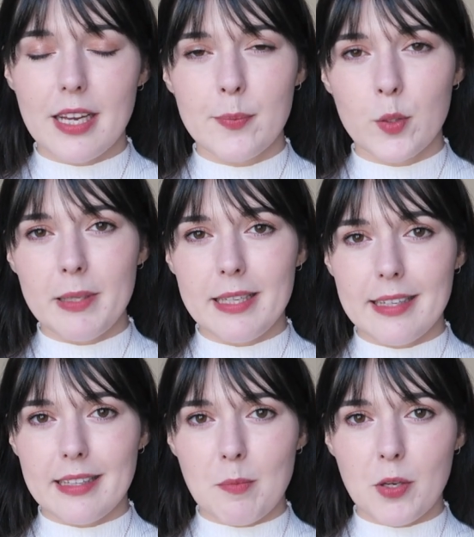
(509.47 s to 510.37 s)
I will be
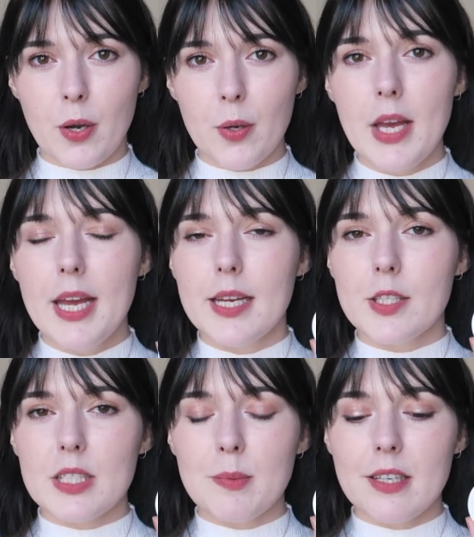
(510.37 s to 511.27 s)
letting them go
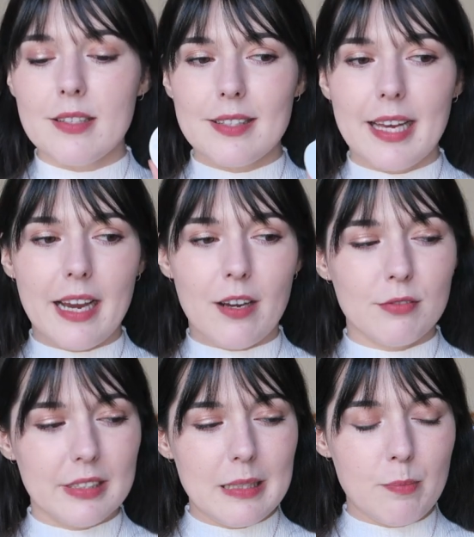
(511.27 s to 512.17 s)
just because they are
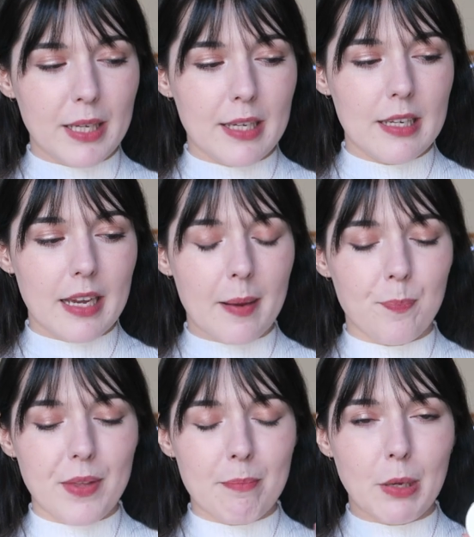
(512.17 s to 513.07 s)
really big
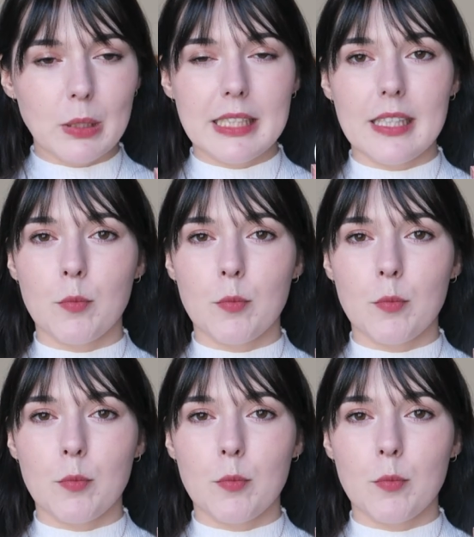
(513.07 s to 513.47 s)
um, and bulky.